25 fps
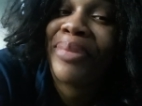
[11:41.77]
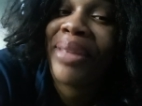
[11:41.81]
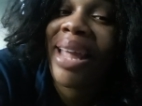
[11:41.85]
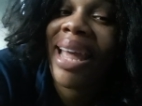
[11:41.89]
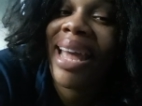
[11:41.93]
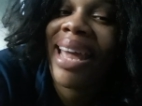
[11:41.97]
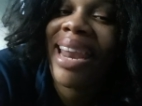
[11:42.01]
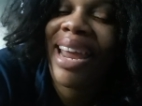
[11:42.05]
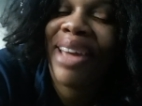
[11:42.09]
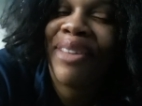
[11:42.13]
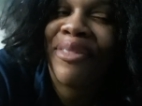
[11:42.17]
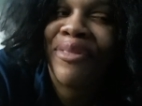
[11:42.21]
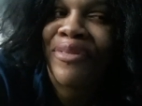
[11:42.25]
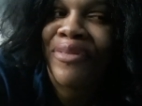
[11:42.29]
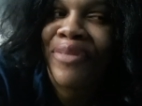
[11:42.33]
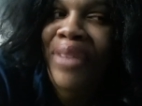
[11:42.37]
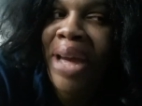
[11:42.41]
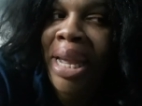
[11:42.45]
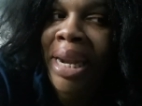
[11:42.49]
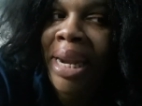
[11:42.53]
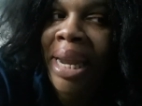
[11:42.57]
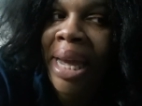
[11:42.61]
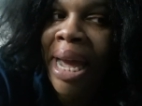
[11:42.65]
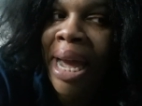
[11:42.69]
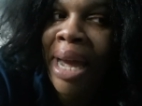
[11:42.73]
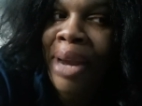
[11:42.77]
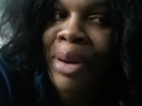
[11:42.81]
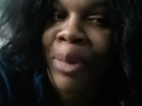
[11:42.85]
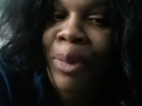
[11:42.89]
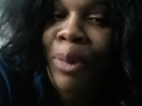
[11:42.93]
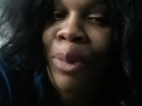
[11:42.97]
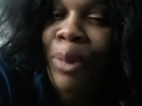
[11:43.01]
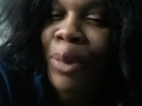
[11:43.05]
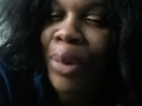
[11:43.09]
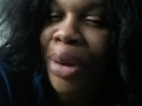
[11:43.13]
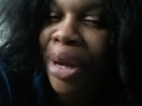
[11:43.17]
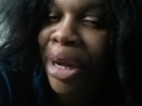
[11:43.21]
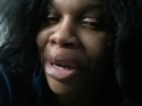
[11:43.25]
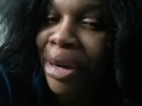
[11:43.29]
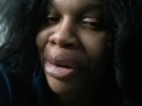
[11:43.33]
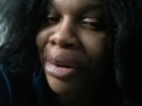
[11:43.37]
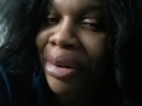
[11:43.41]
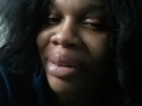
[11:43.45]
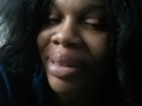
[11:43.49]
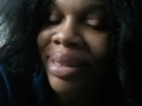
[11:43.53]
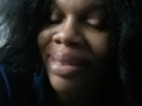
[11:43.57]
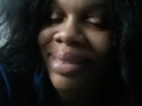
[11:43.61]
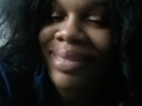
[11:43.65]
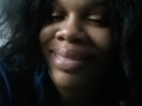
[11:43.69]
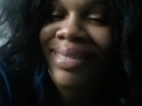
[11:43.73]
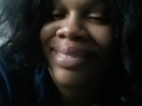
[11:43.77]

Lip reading: And I find it kind of weird.